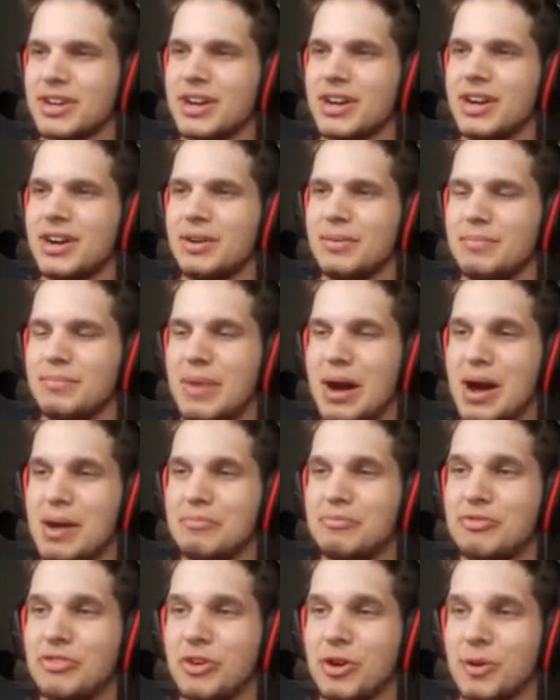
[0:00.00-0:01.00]

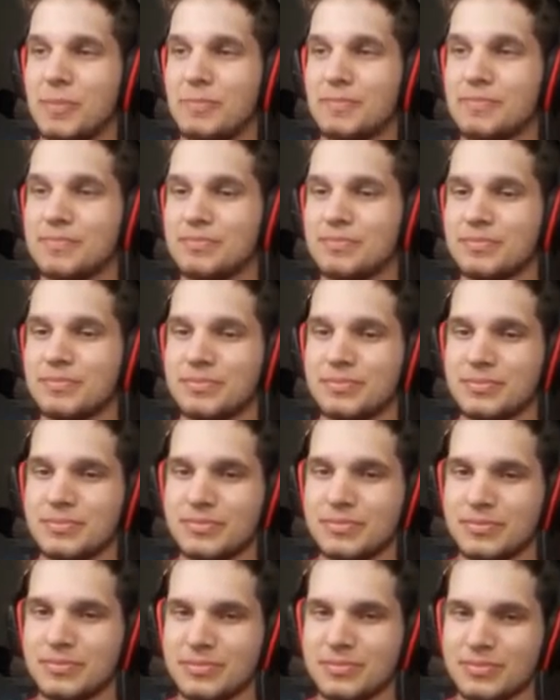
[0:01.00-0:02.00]
mob farm.
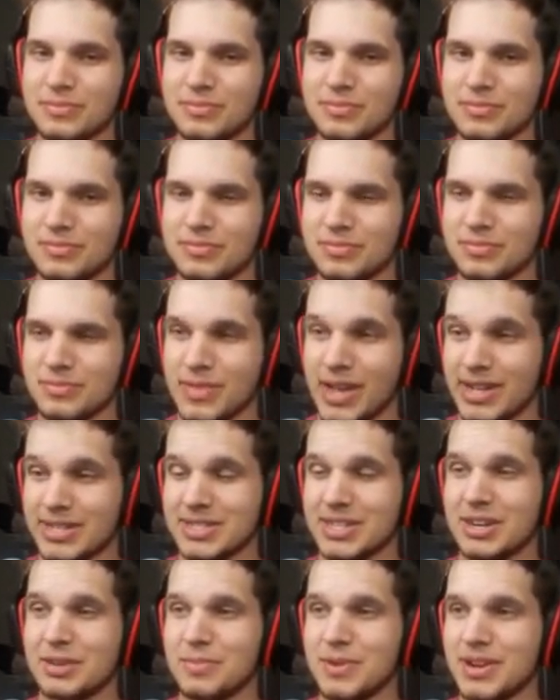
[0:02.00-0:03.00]

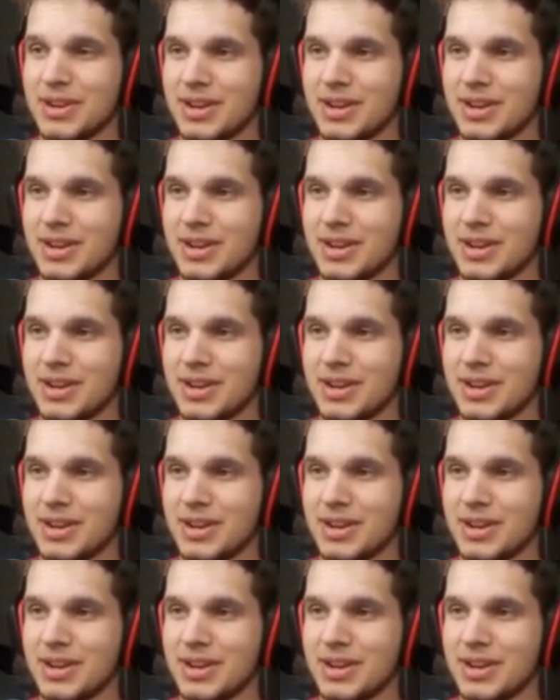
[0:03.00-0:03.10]
That's going to be